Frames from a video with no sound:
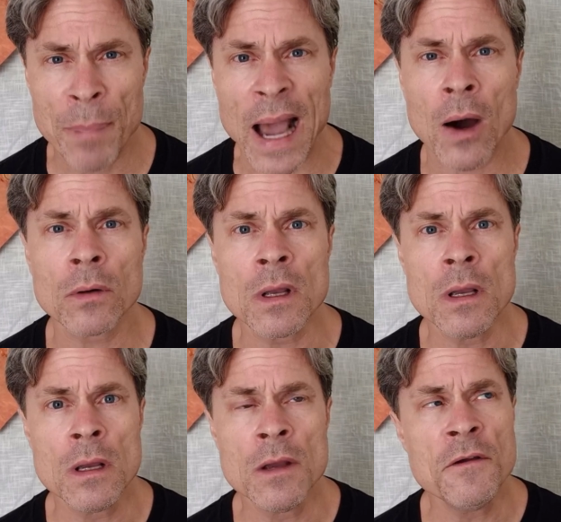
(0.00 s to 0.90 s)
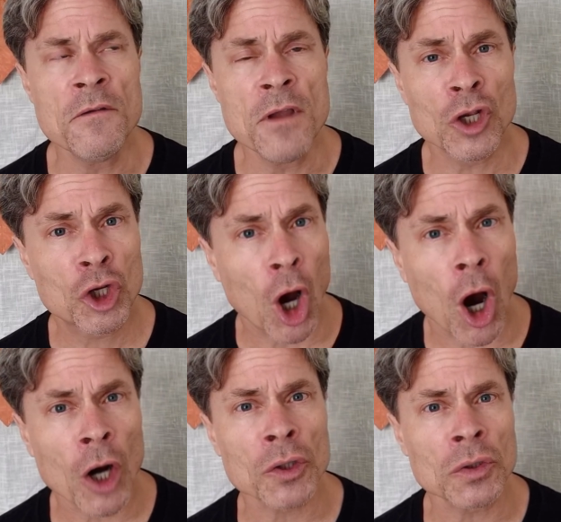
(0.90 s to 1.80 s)
about
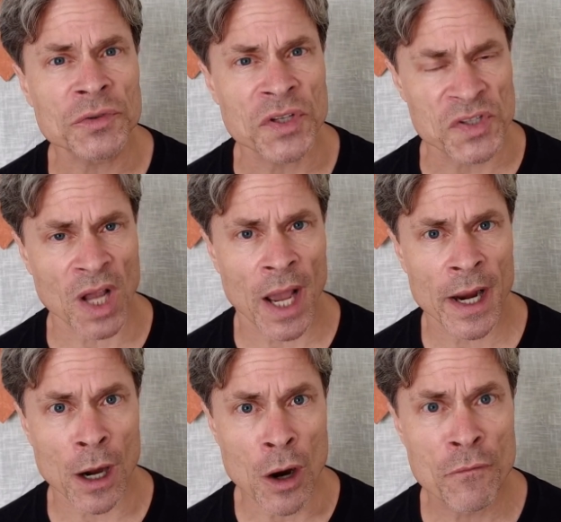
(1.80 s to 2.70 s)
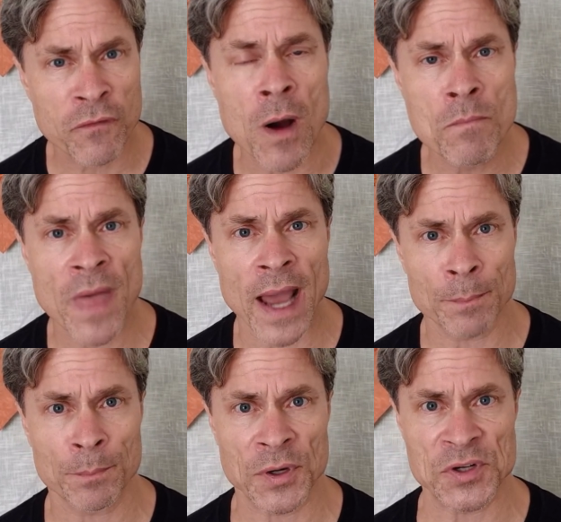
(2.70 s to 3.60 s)
carnal desire from
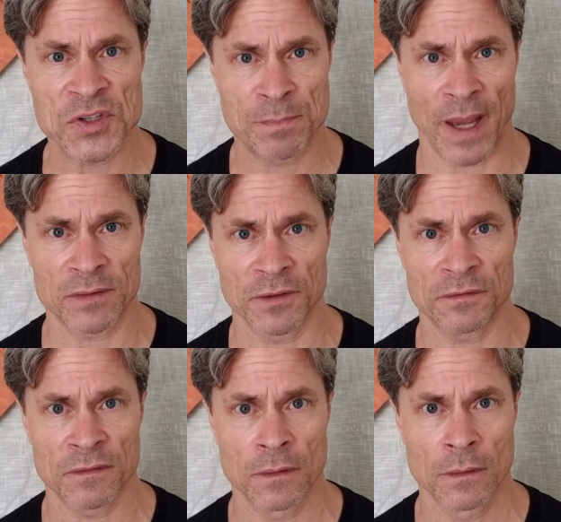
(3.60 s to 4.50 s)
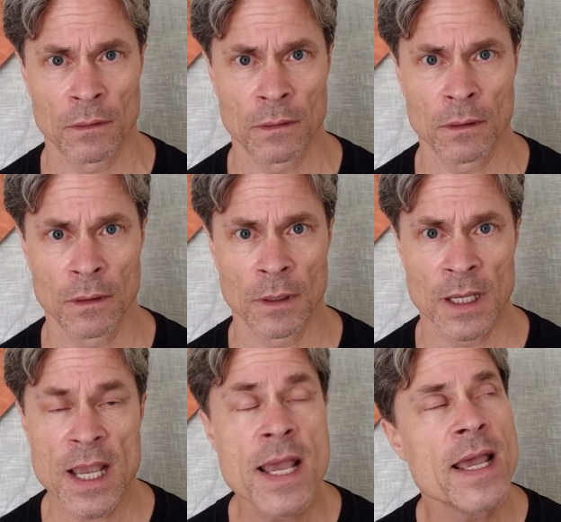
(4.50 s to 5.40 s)
that perspective.
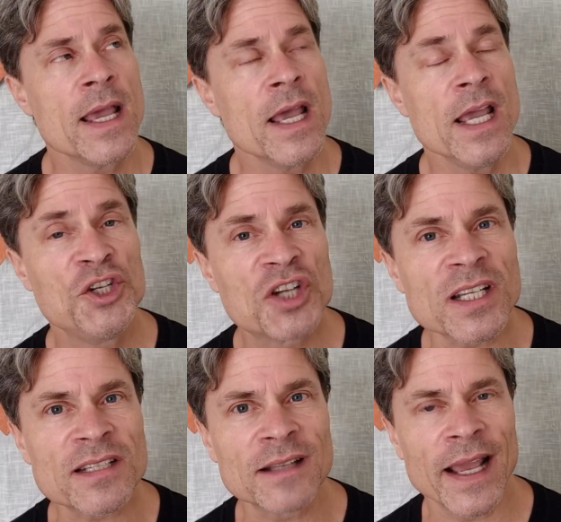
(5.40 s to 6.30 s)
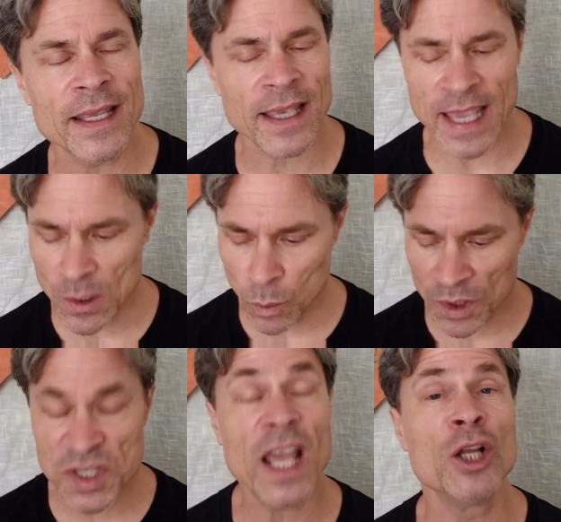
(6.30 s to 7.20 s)
Just like it
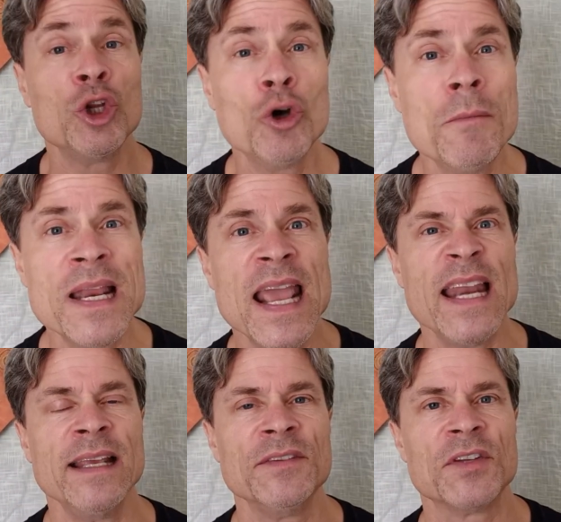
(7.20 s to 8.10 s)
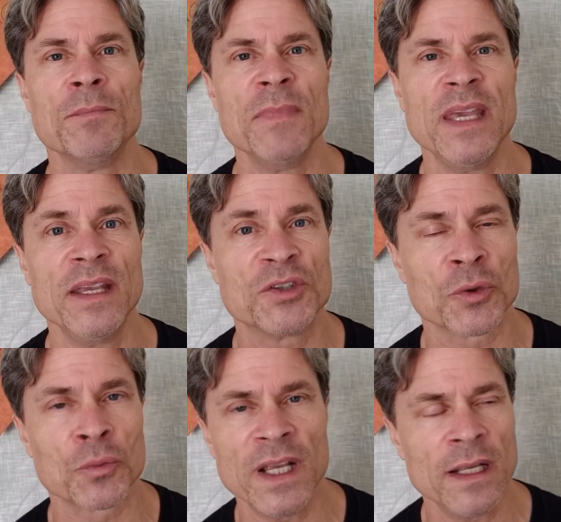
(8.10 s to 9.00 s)
was illuminating to me
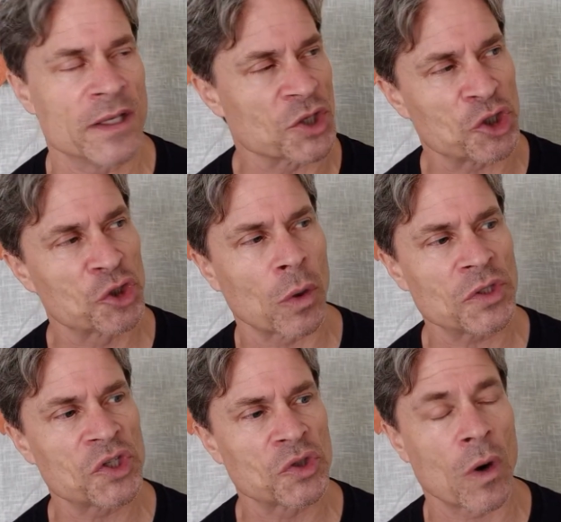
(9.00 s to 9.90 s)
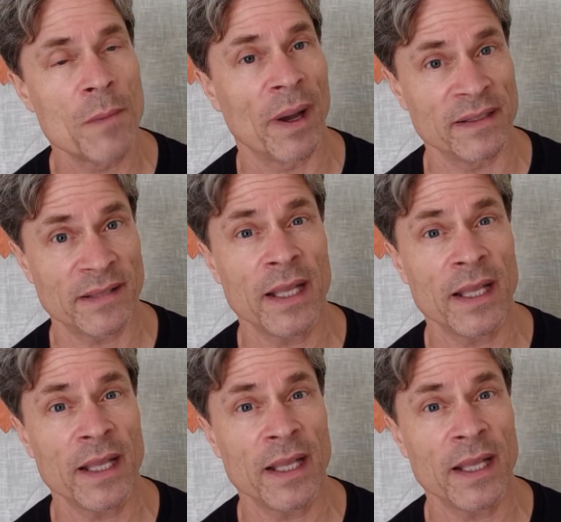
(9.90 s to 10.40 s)
to read, there's a short story by